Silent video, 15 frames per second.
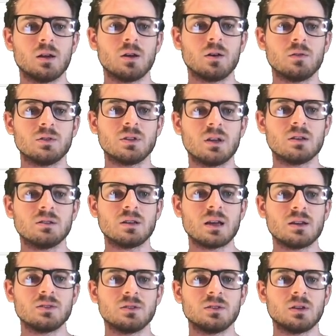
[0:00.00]
of
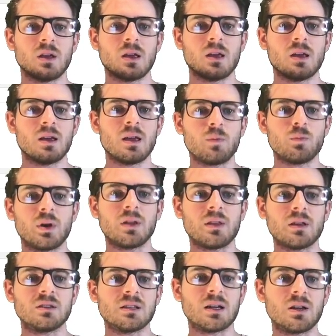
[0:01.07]
CSS and bring in
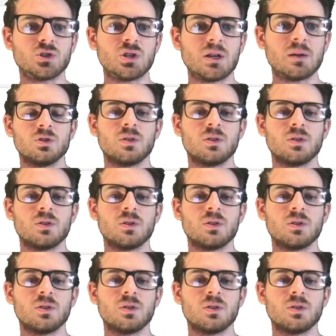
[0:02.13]
that style sheet.